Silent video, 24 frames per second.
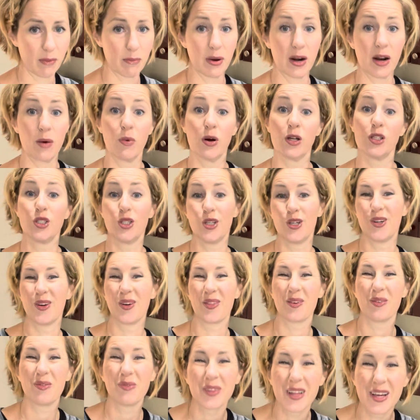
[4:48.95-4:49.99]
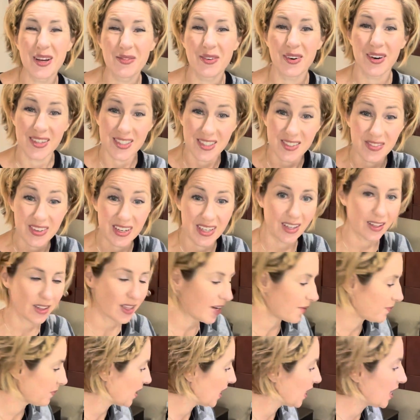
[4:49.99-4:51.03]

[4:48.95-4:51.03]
but I want you to know the flavor. It's vanilla.